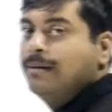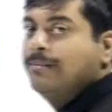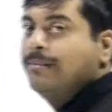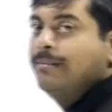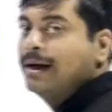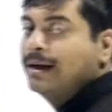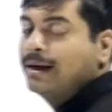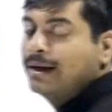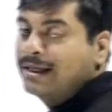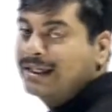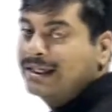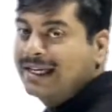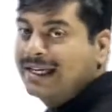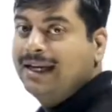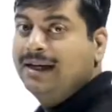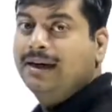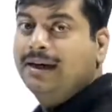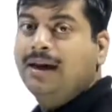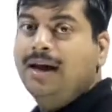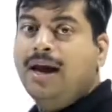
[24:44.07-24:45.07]
by
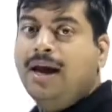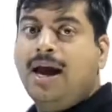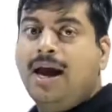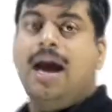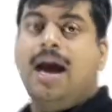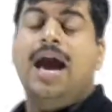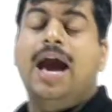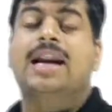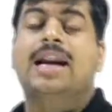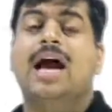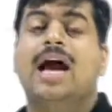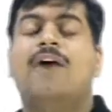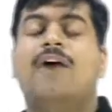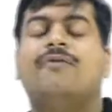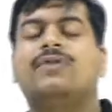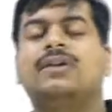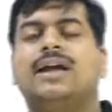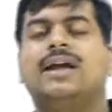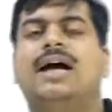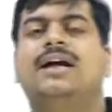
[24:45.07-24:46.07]
10. And
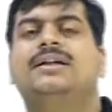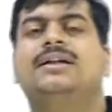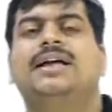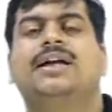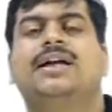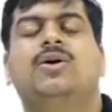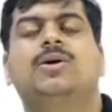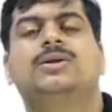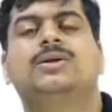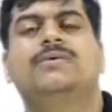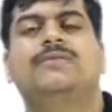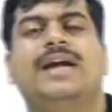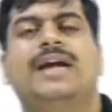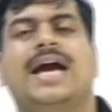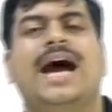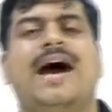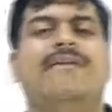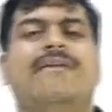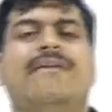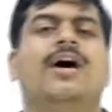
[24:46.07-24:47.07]
after that 10 also we
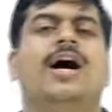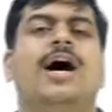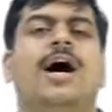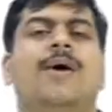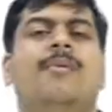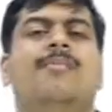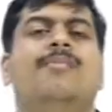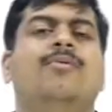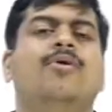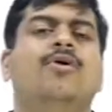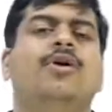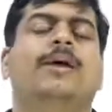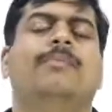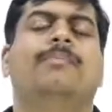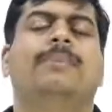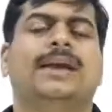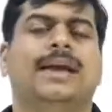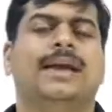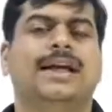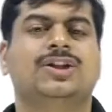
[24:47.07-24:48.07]
have more
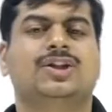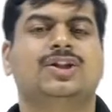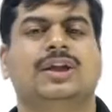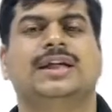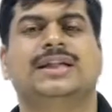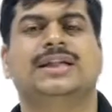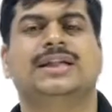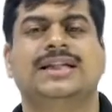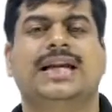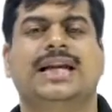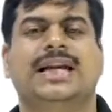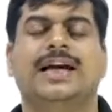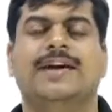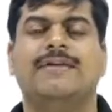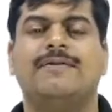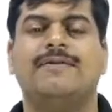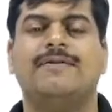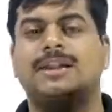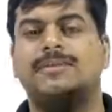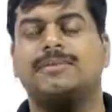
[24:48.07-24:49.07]
applications like
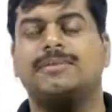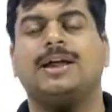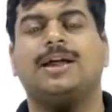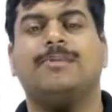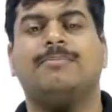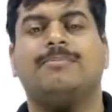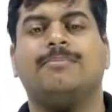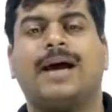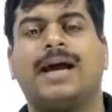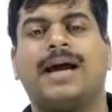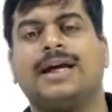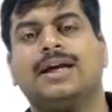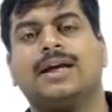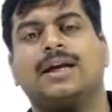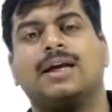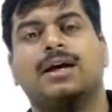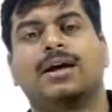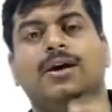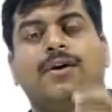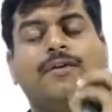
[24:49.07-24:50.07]
divisibility
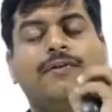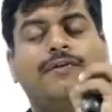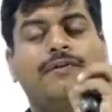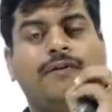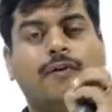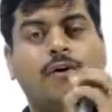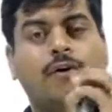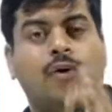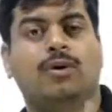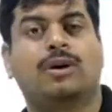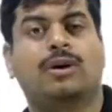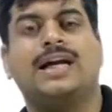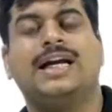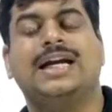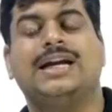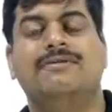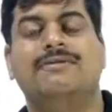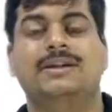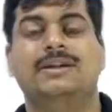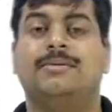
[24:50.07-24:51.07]
by 4,
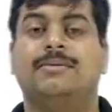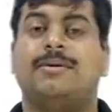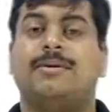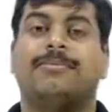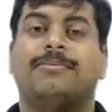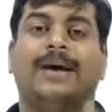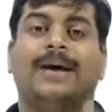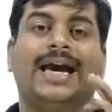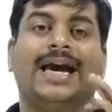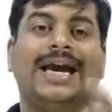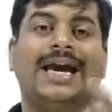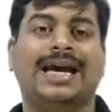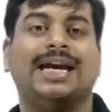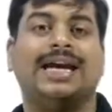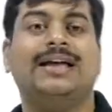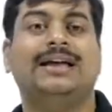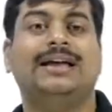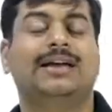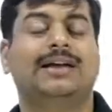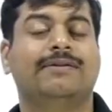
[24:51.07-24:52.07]
divisibility by
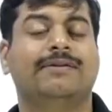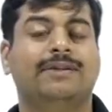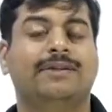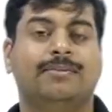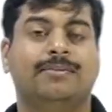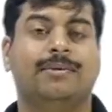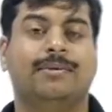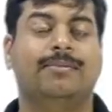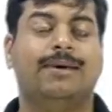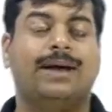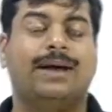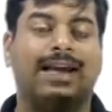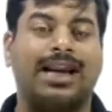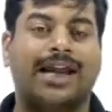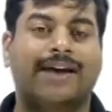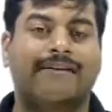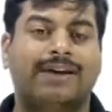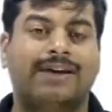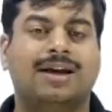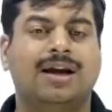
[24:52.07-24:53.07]
8, divisibility by
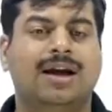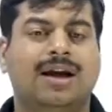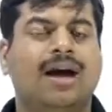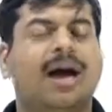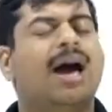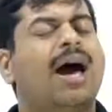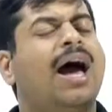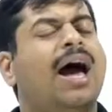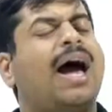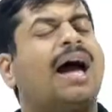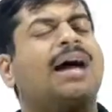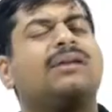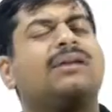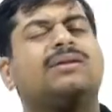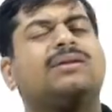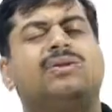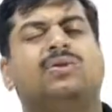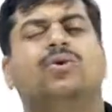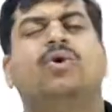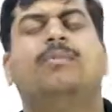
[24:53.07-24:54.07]
11,
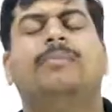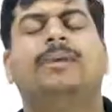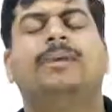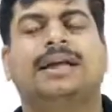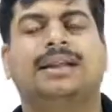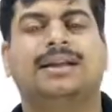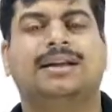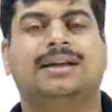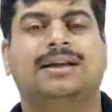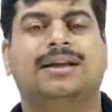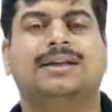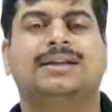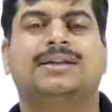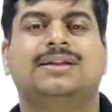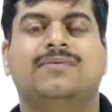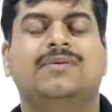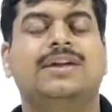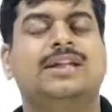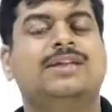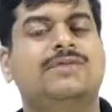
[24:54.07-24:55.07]
and so many other things
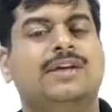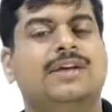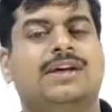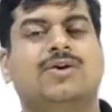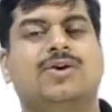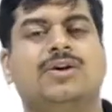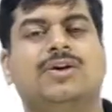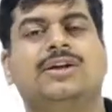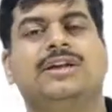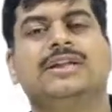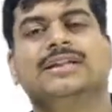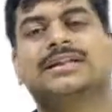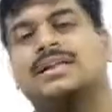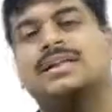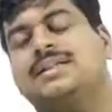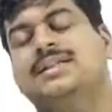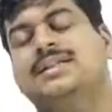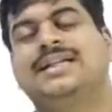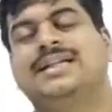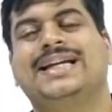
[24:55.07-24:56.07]
which we are going to
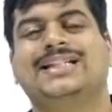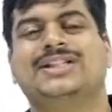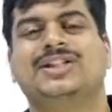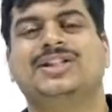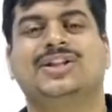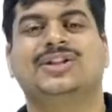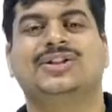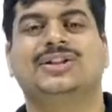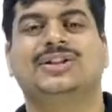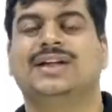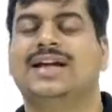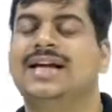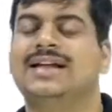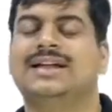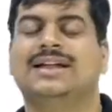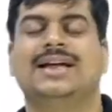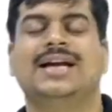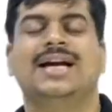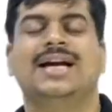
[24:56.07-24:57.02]
discuss in the next lecture, right?